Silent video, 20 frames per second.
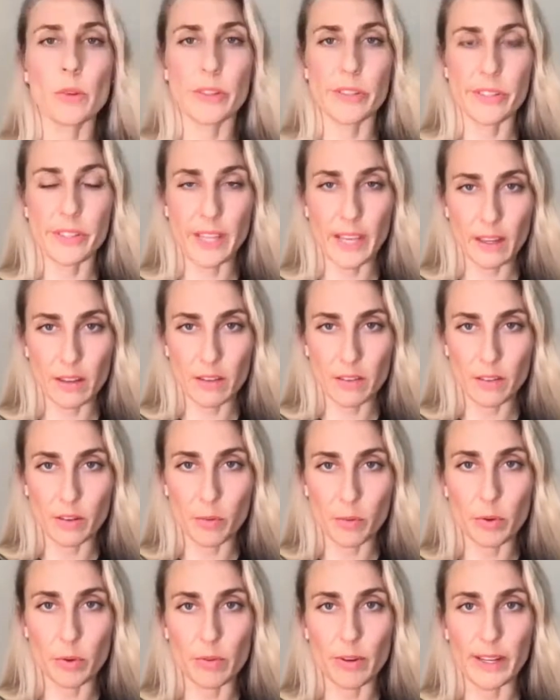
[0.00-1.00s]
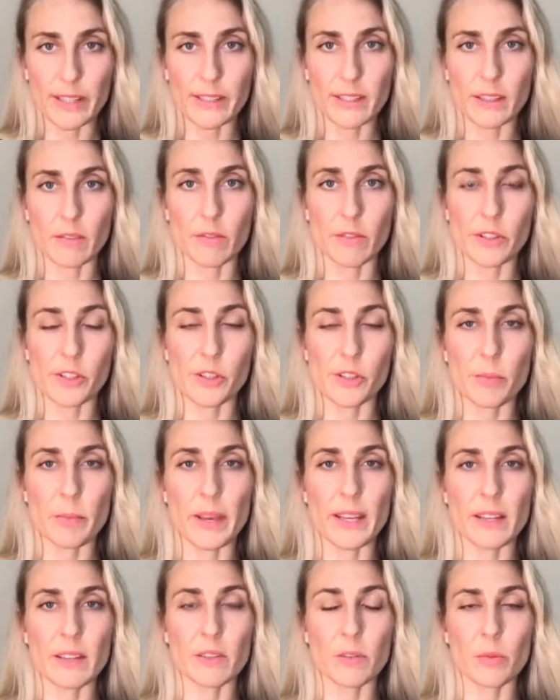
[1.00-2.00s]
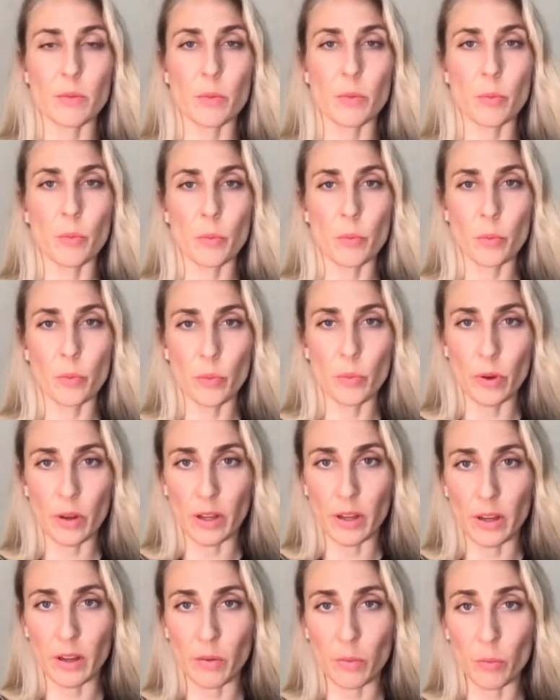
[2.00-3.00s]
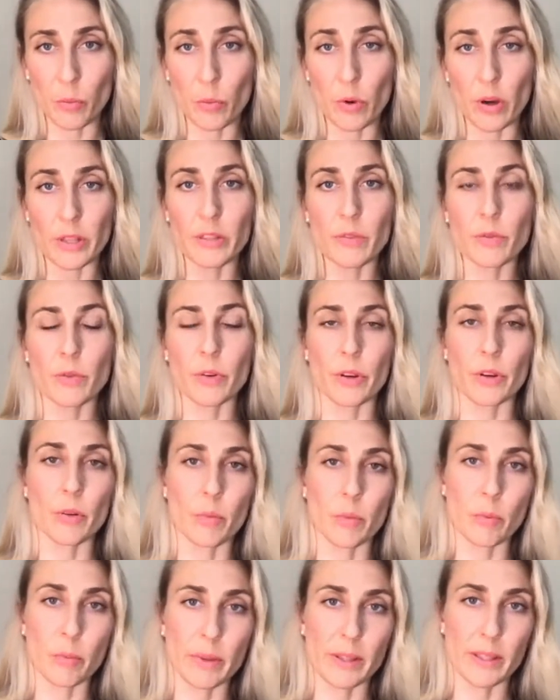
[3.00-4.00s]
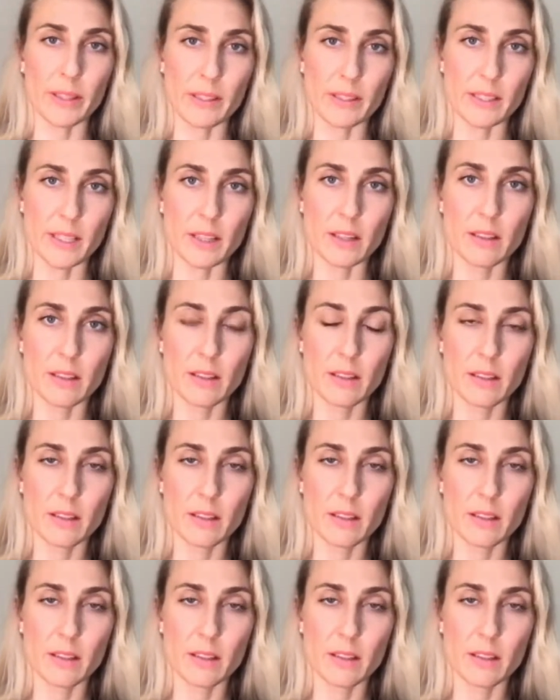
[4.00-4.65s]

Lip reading: were secondary progressive, which meant what for your mobility?